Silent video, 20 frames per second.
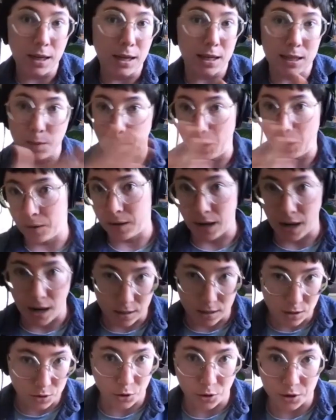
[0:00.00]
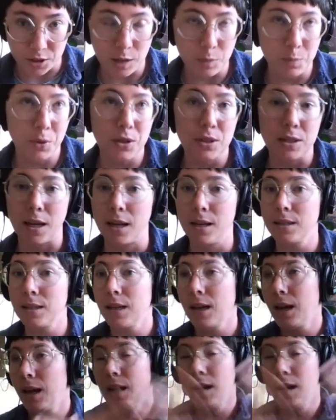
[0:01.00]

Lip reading: It's about 9 to 13%.